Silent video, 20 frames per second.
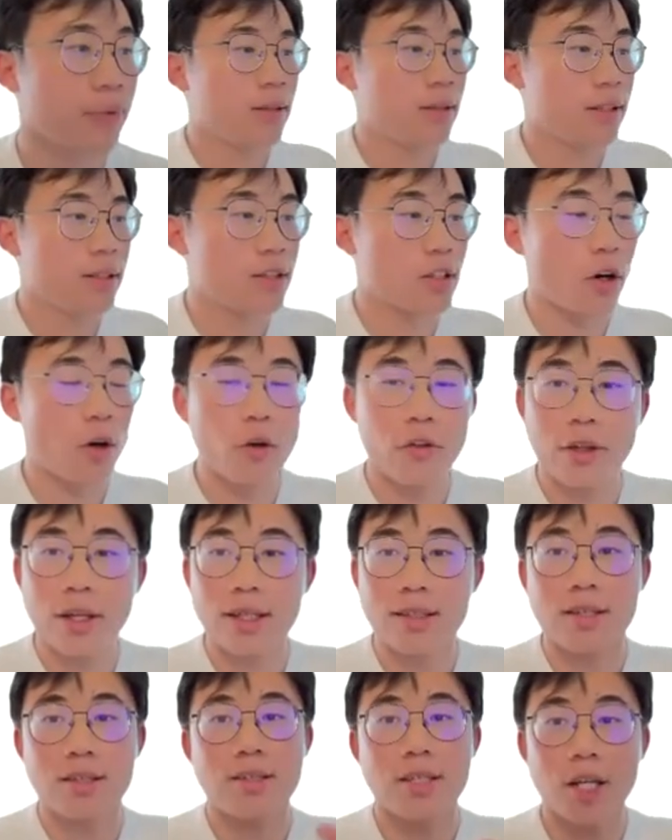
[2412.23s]
And this whole thing
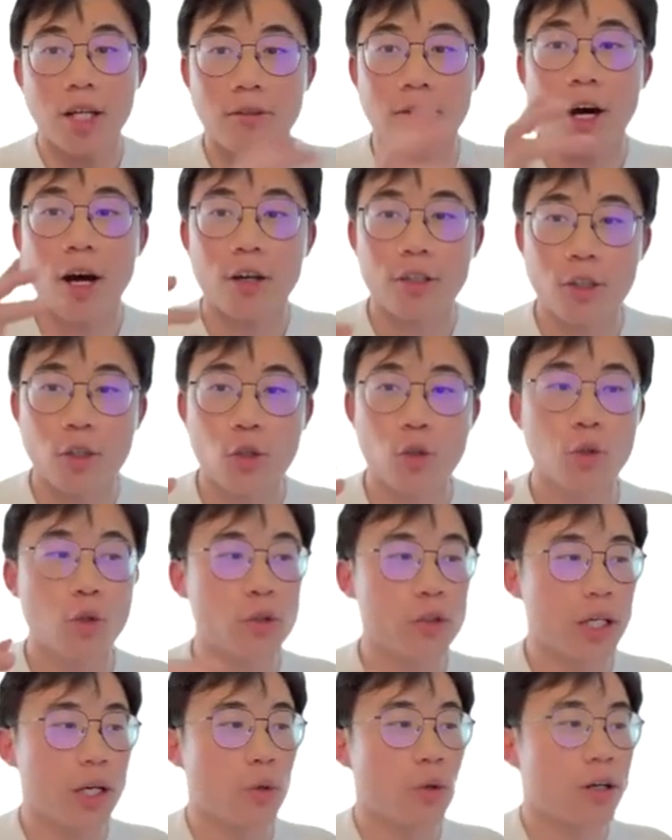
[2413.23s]
is a set of harness
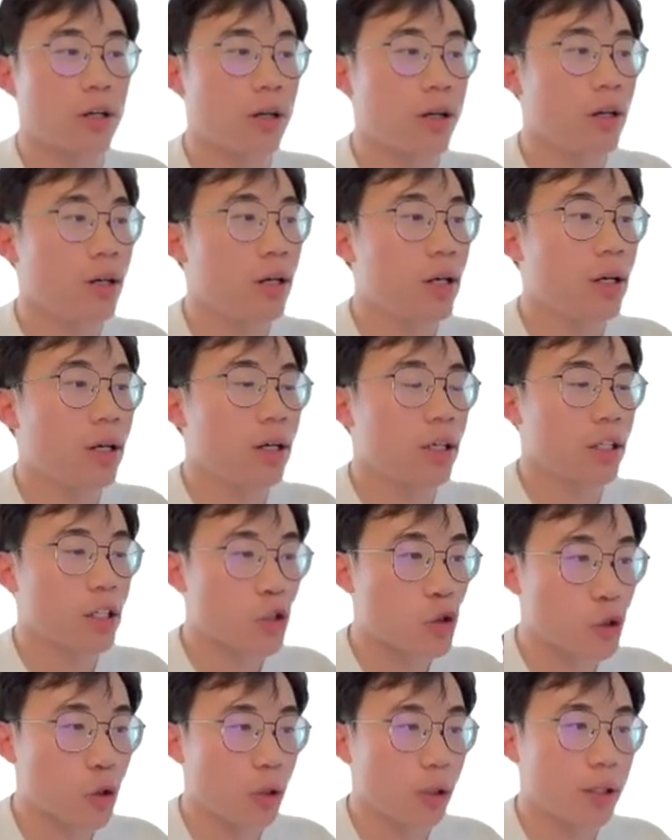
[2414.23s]
tools that we're
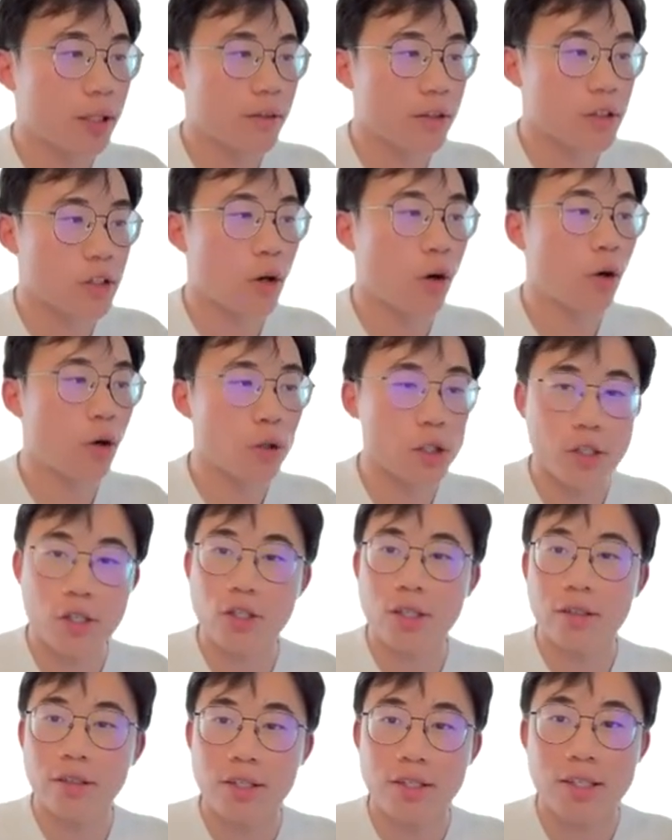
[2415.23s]
controlling this
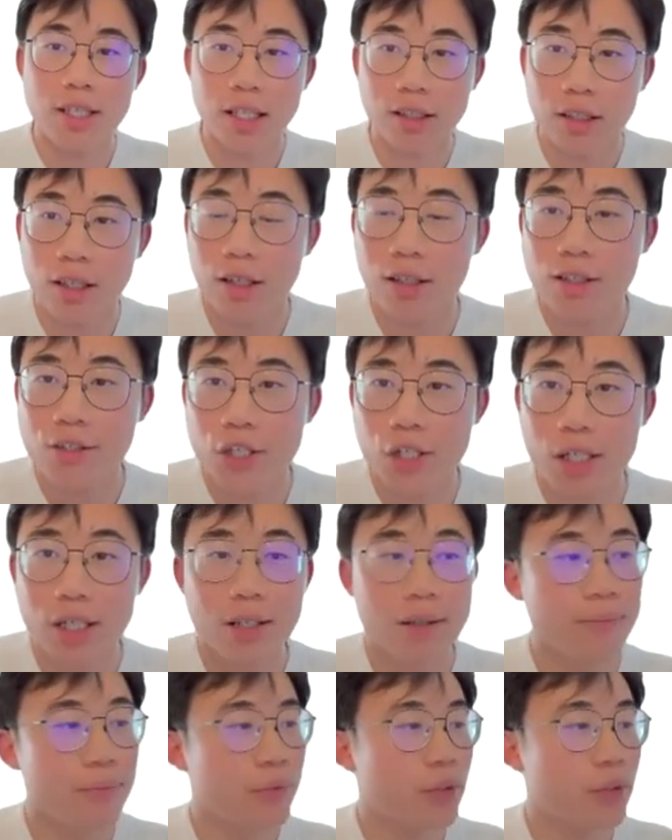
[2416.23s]
horse, this technology,